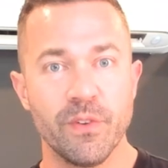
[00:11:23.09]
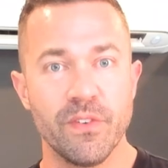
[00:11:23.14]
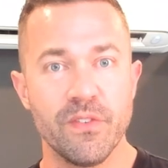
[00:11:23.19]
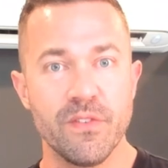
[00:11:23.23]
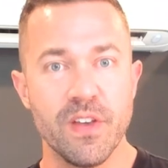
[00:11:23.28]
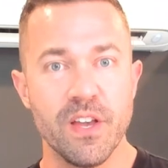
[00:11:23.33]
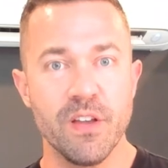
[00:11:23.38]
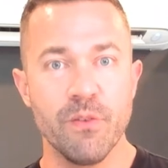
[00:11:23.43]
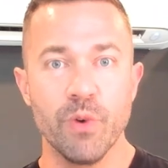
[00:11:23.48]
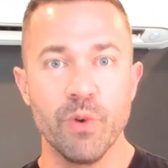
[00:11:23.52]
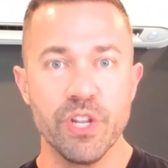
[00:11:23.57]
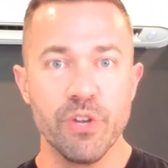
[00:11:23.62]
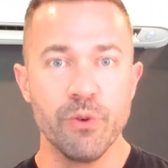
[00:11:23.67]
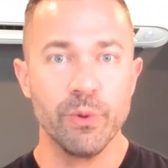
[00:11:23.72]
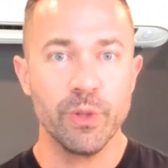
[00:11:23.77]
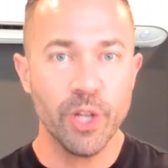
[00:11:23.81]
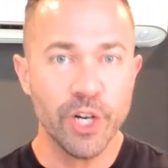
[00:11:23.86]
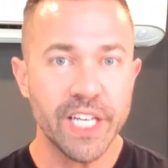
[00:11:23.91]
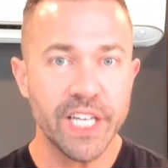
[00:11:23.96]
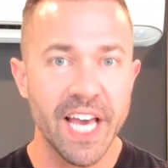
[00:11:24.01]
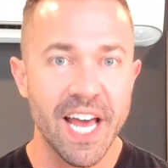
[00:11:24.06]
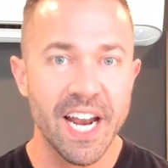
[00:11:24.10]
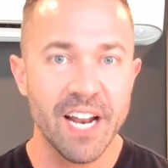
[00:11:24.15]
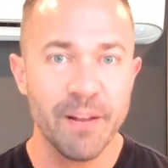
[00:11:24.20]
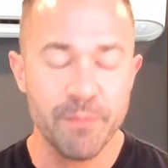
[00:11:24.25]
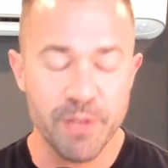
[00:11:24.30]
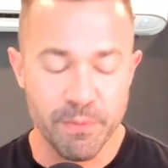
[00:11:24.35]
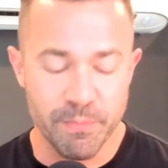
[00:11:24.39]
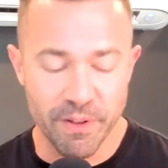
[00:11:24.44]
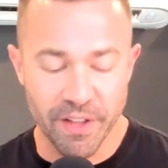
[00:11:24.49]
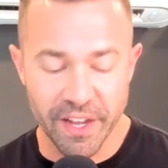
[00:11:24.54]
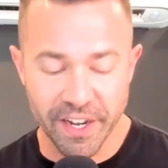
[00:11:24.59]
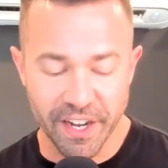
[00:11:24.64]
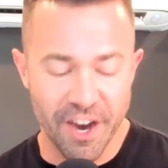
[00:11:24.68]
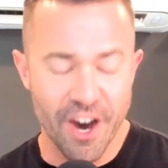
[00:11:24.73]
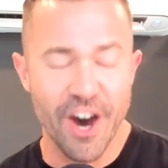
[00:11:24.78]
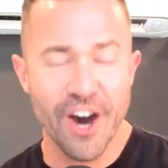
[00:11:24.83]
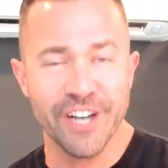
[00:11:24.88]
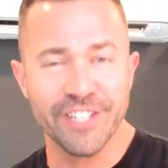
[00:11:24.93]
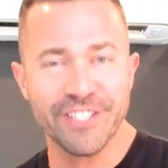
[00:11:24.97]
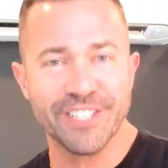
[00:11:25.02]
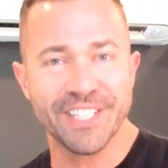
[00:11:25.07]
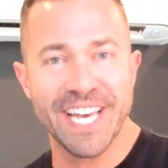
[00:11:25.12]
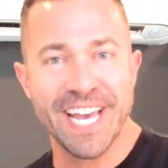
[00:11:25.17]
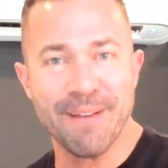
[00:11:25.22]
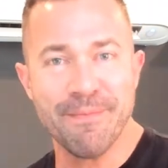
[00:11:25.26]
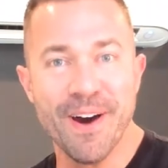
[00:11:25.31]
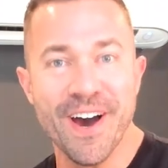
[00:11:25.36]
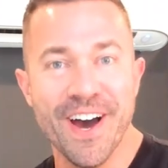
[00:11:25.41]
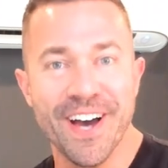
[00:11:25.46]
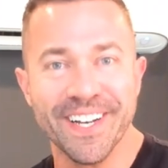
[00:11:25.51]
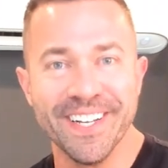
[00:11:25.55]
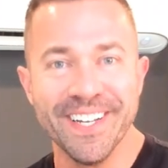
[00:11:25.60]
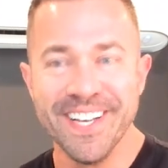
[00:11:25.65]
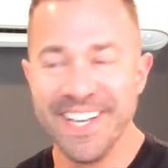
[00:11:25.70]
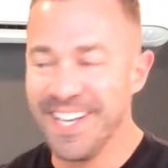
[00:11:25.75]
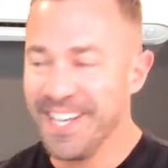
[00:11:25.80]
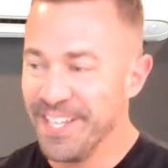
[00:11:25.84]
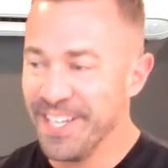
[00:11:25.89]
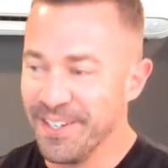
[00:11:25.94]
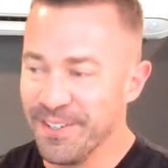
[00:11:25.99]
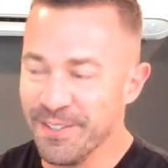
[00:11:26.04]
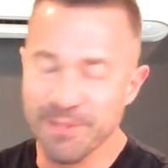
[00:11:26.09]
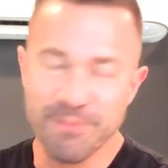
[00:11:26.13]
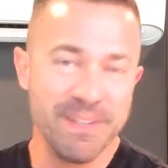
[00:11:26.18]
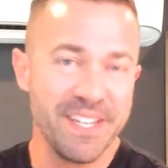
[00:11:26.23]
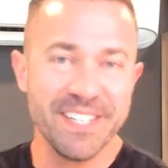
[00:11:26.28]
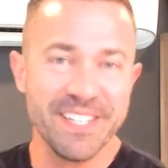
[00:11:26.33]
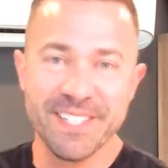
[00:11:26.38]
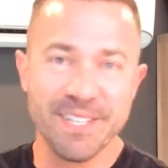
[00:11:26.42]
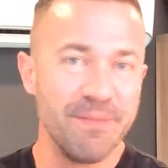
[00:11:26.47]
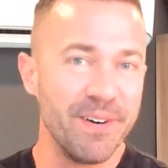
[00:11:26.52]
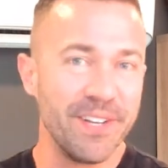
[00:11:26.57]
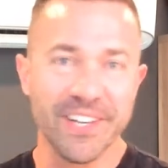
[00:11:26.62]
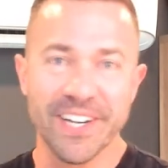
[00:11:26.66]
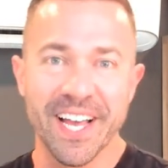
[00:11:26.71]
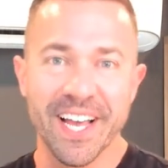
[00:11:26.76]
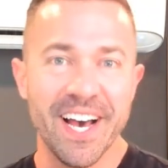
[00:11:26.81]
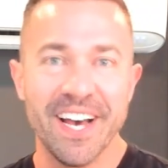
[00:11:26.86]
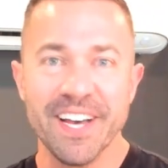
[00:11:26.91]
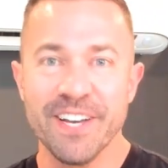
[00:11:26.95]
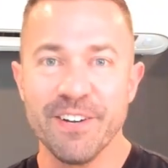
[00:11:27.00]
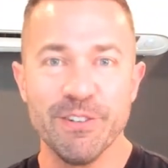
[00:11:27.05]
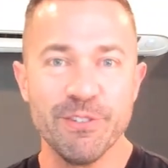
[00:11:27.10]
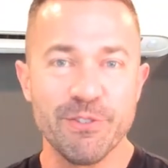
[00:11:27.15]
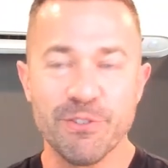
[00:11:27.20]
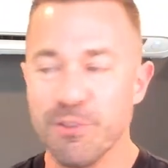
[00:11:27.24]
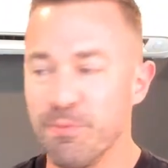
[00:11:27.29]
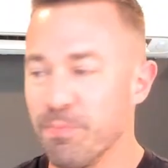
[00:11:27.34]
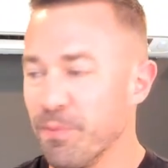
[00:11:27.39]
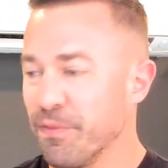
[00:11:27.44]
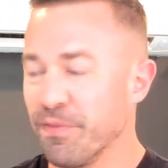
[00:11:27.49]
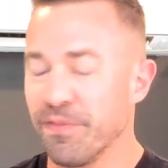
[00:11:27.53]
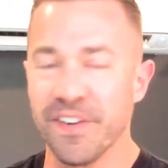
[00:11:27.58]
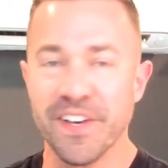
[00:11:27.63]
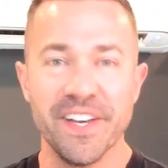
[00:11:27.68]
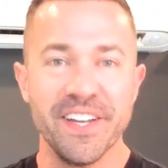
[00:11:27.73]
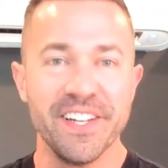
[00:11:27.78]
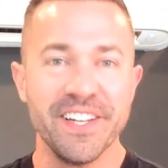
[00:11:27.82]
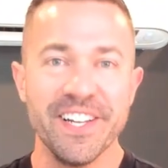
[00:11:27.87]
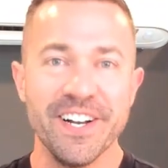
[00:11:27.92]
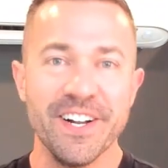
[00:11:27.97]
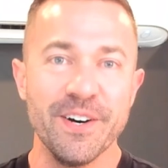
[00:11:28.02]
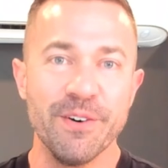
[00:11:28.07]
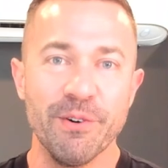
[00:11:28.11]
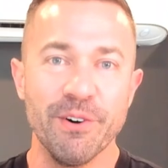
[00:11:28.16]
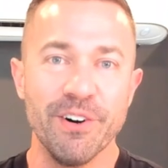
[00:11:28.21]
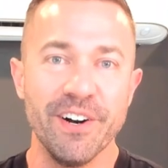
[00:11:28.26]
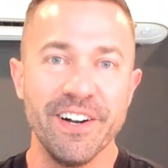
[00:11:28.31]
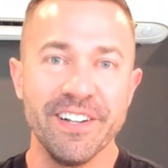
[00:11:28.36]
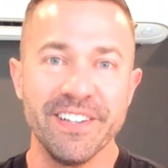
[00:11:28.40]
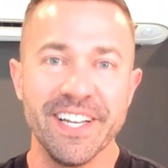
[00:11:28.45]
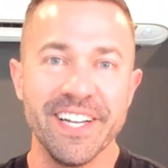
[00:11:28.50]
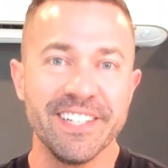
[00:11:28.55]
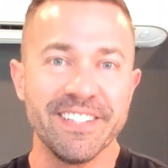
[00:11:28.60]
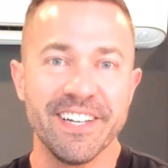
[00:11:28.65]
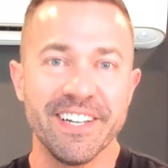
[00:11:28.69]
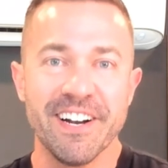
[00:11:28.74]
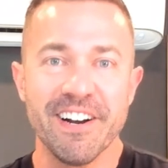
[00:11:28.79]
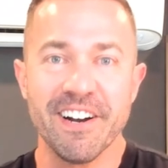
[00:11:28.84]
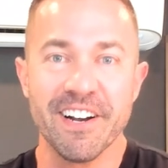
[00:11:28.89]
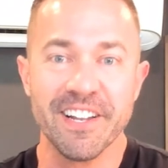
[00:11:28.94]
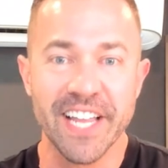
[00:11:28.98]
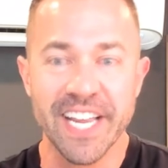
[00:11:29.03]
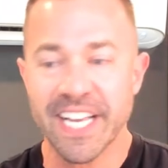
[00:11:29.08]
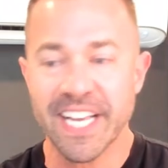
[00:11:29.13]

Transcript: And when you would look at him, you'd be like, "Oh, it's game on." It was me and some other guy who's super fit. You know, we're right there, and like